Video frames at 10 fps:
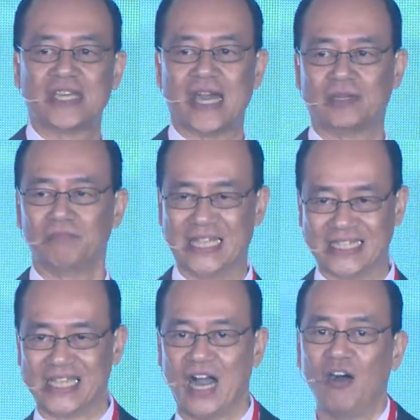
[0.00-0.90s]
that
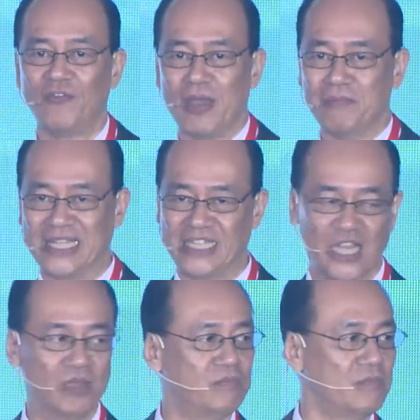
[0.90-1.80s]
myself and my
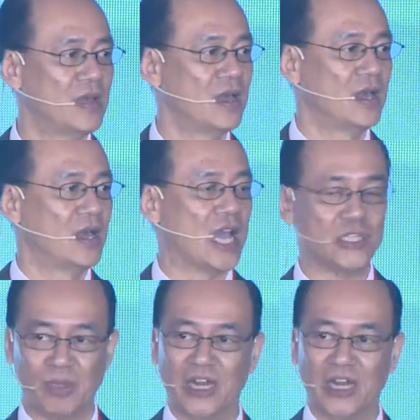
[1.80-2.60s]
team has been